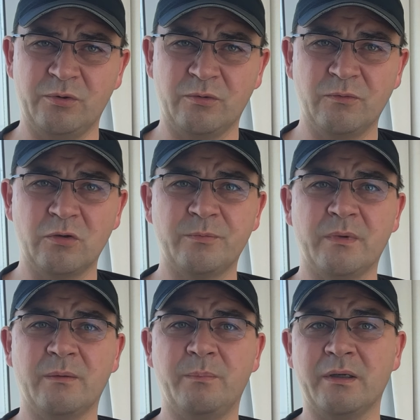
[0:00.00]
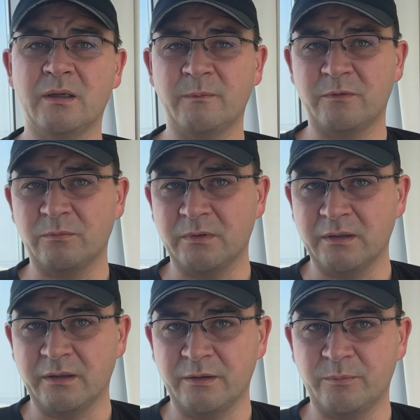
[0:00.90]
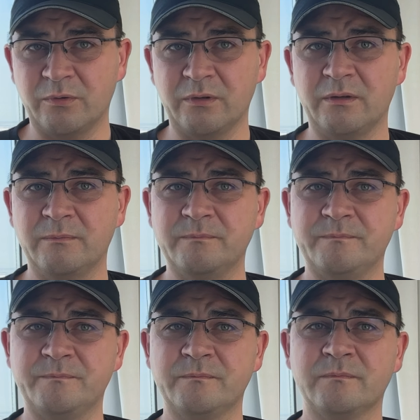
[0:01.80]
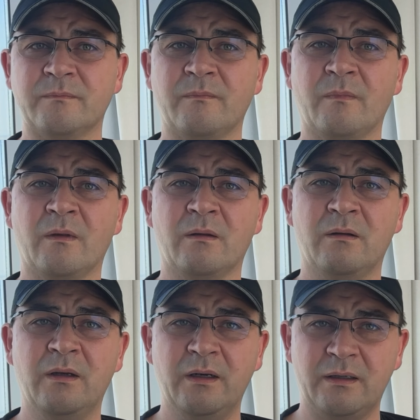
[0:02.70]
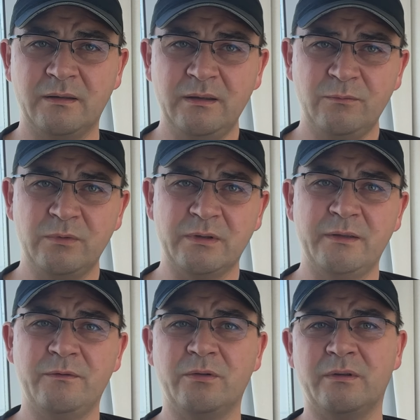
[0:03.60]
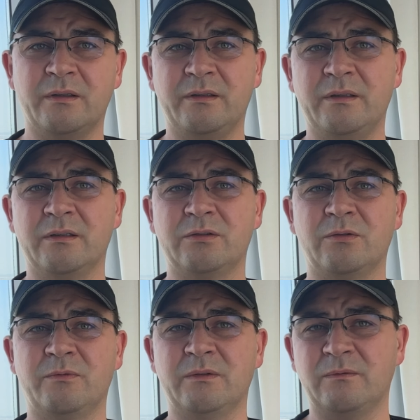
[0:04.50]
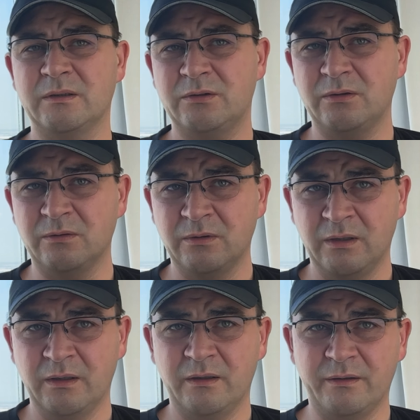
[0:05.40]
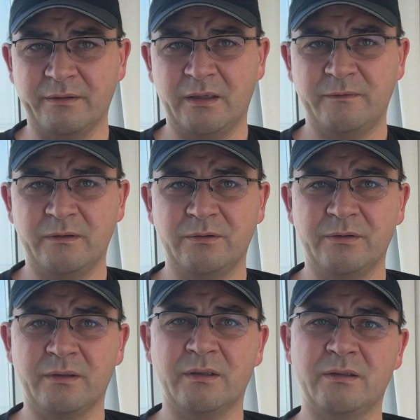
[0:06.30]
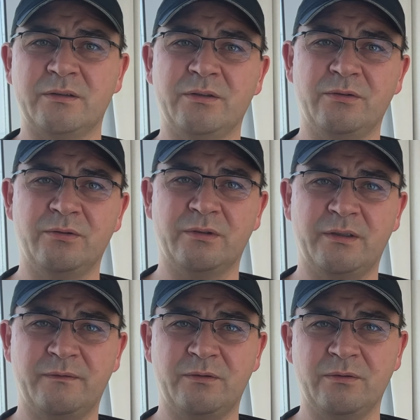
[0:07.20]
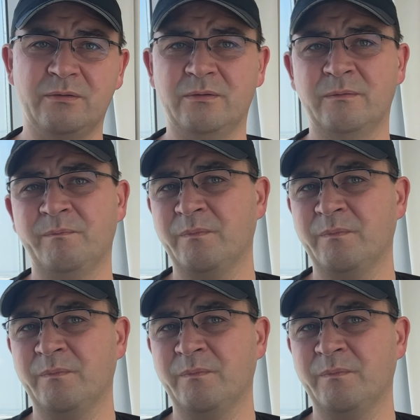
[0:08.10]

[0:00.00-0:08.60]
to quote me a pickup from the airport. And that will give you an idea, so that once you arrive into the country, you don't have to,